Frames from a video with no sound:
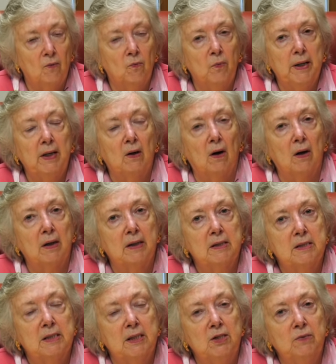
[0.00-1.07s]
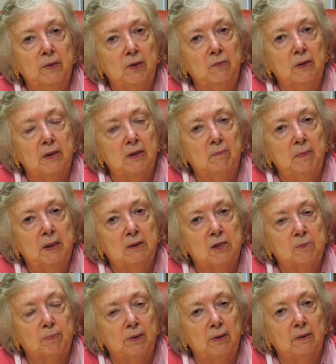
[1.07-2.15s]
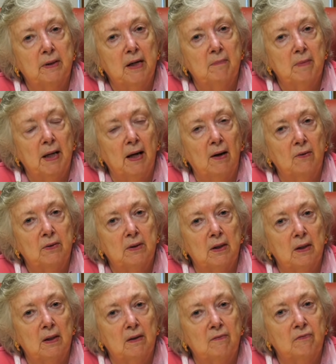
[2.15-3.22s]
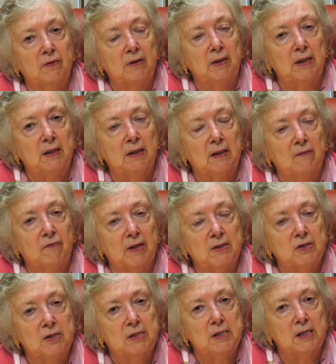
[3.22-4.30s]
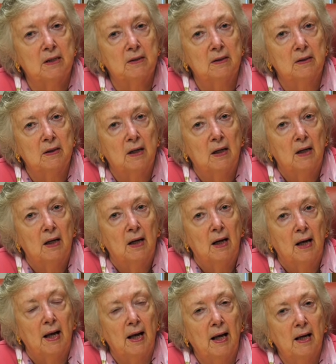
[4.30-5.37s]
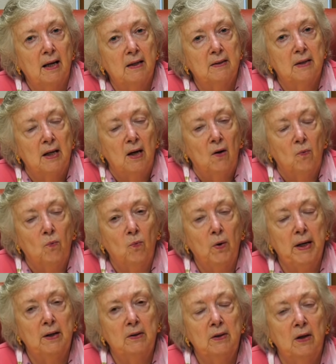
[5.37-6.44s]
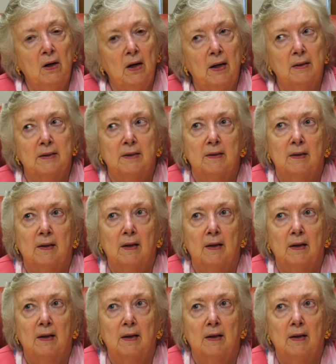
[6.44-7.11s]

We are continuing with the meals program out of the convention center, and we're not